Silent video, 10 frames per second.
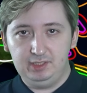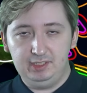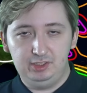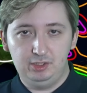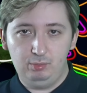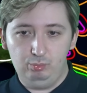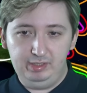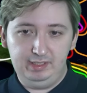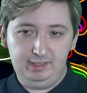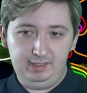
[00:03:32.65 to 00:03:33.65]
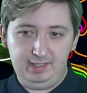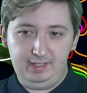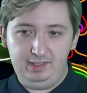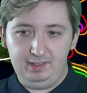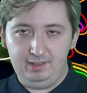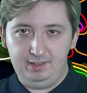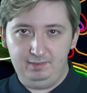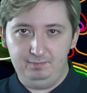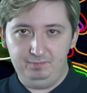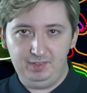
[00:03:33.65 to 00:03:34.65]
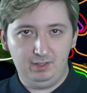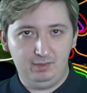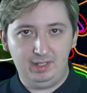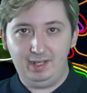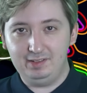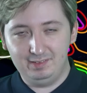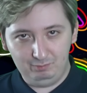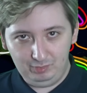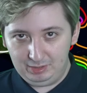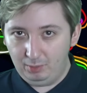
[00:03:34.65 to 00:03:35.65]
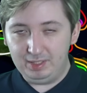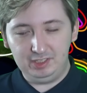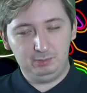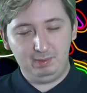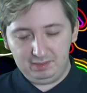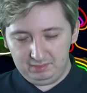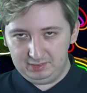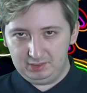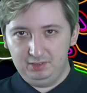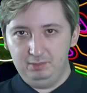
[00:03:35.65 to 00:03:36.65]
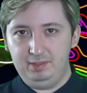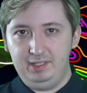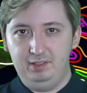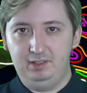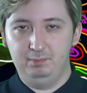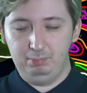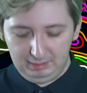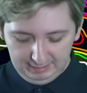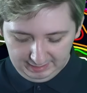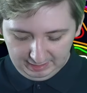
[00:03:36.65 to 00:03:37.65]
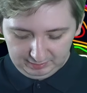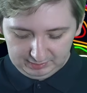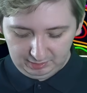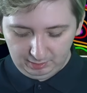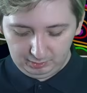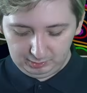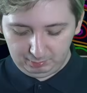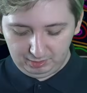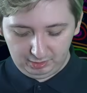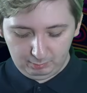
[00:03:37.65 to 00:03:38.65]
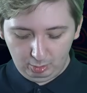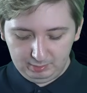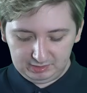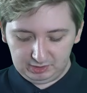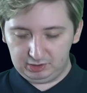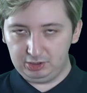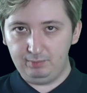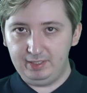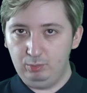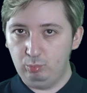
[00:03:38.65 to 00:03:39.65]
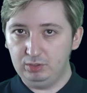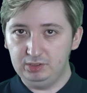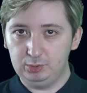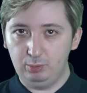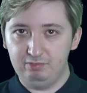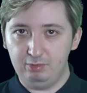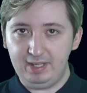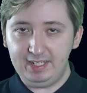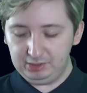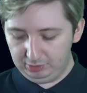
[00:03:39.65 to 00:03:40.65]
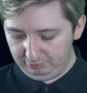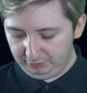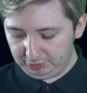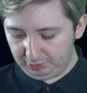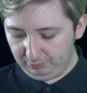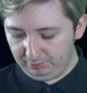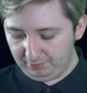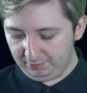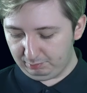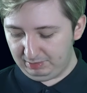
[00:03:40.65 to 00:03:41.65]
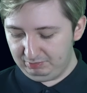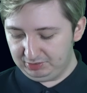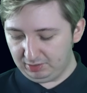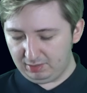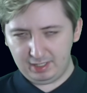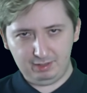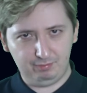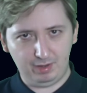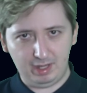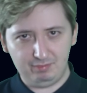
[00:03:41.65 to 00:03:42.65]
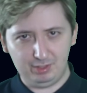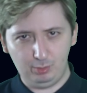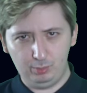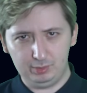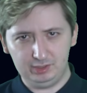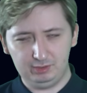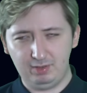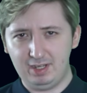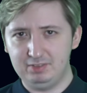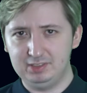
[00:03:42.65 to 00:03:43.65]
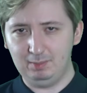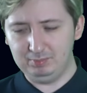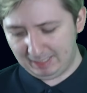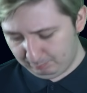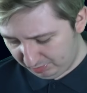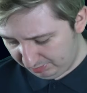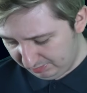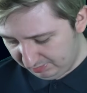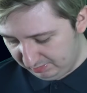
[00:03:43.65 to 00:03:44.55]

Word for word: It's not really a, uh, you know, I, we don't expect that it's going to be completely how this goes, but at the moment it's showing one storm for May, two for June, three for July, five in August, five in September,